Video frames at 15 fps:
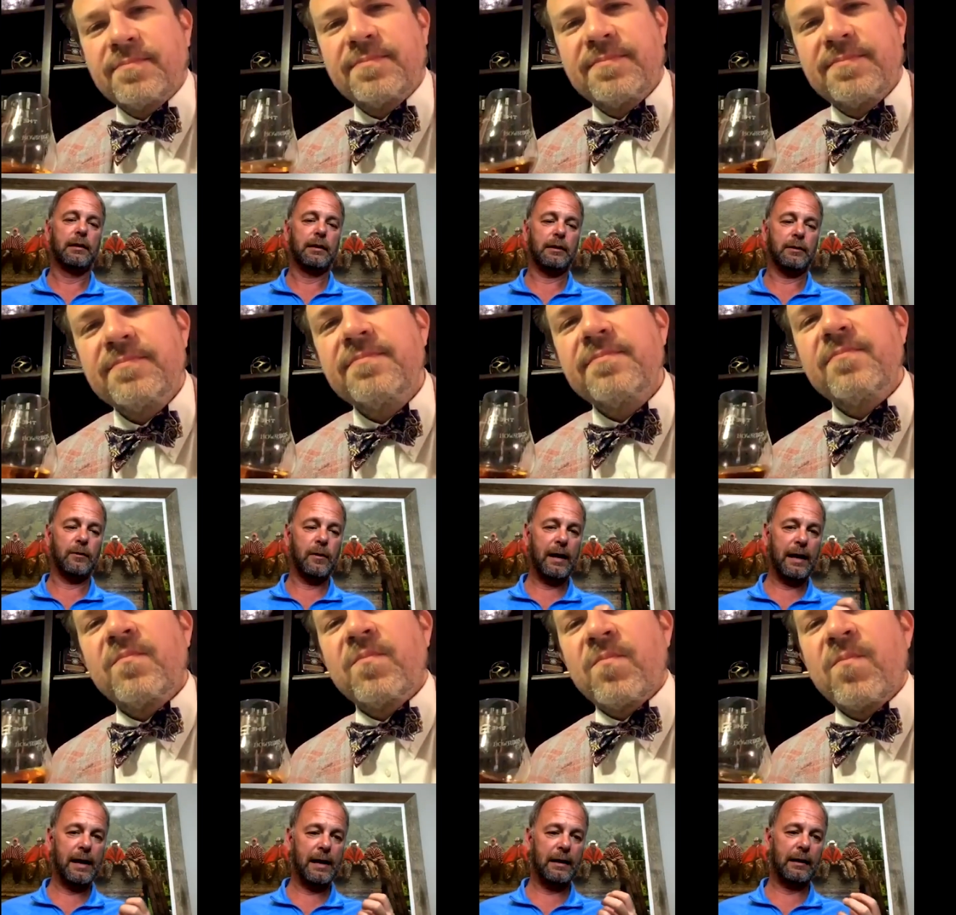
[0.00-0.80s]
Speaker 1: you
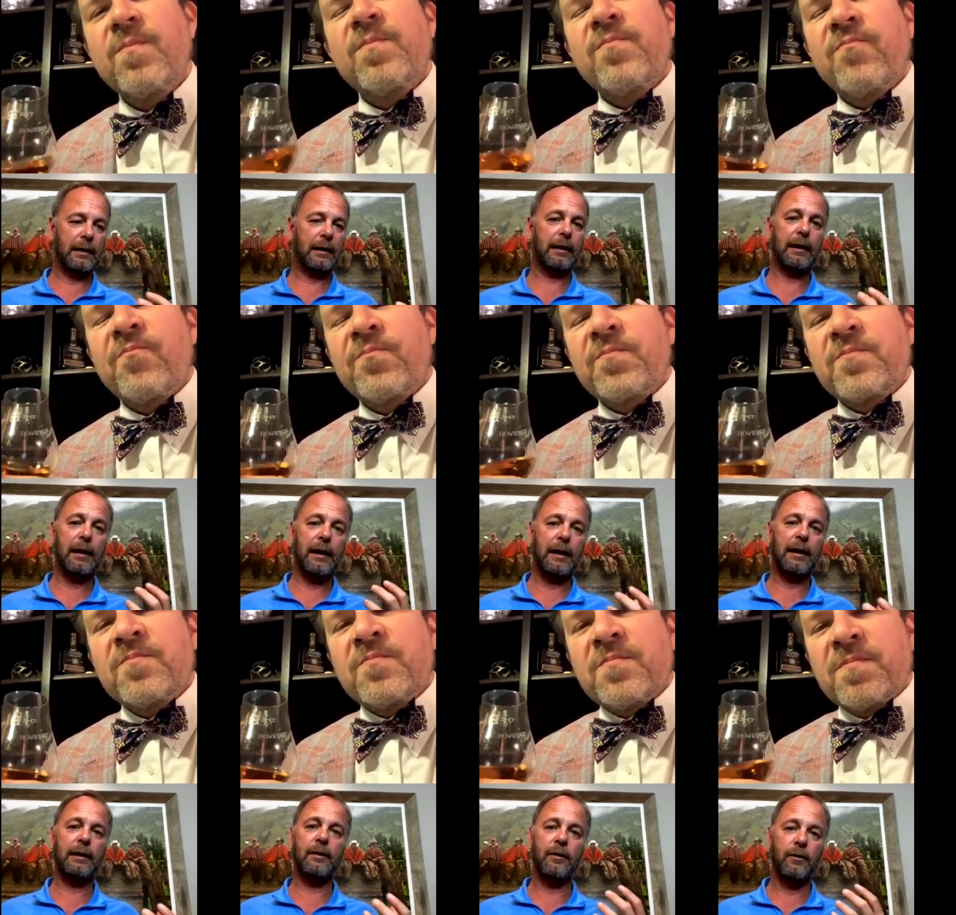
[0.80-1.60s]
had a
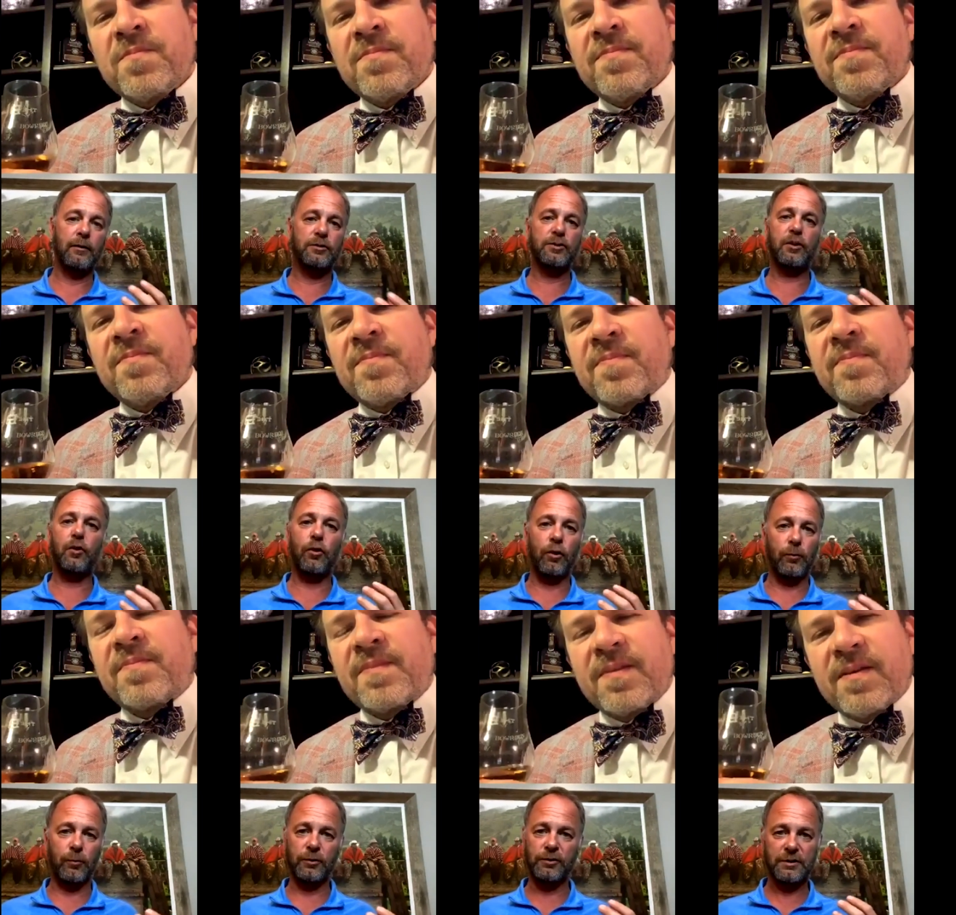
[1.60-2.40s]
lot of those
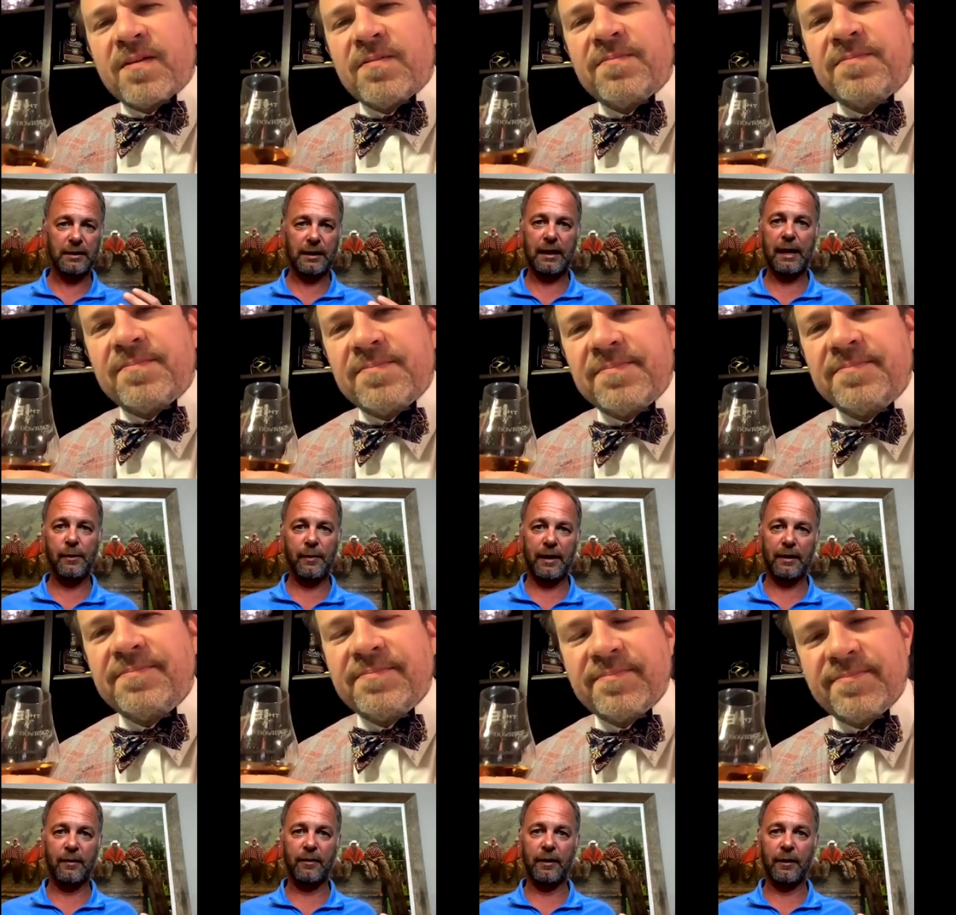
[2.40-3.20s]
caramels that came out
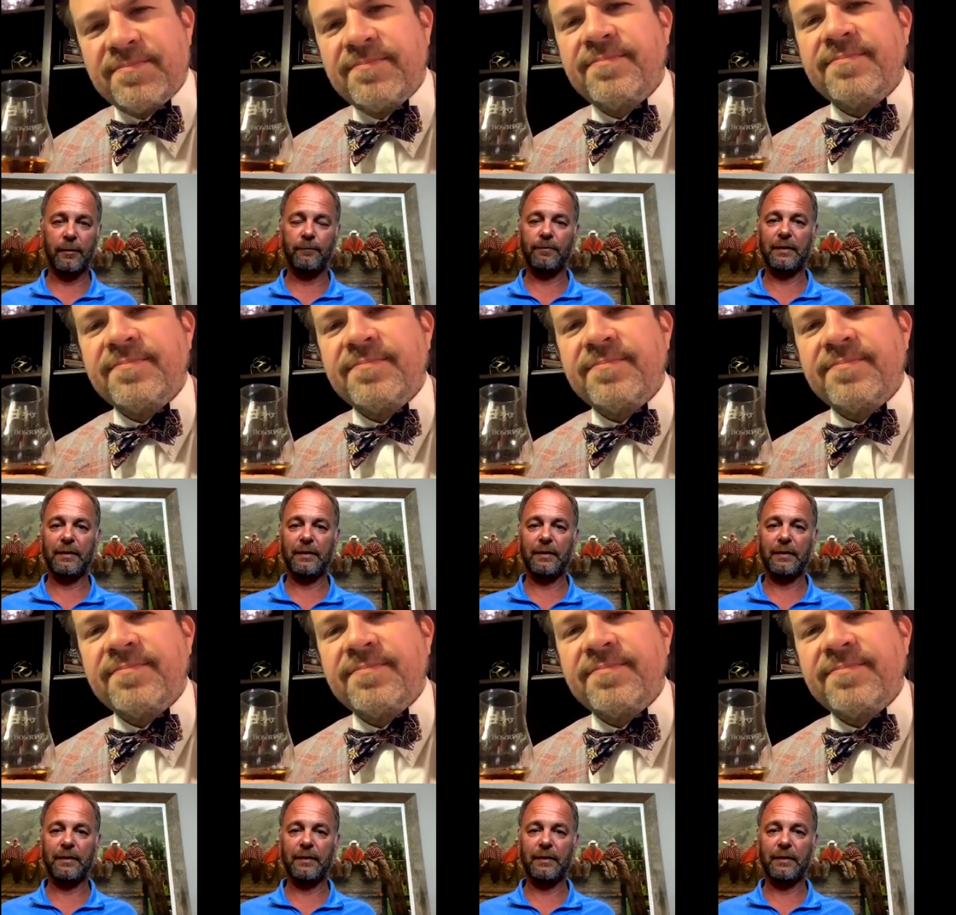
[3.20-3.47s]
of there.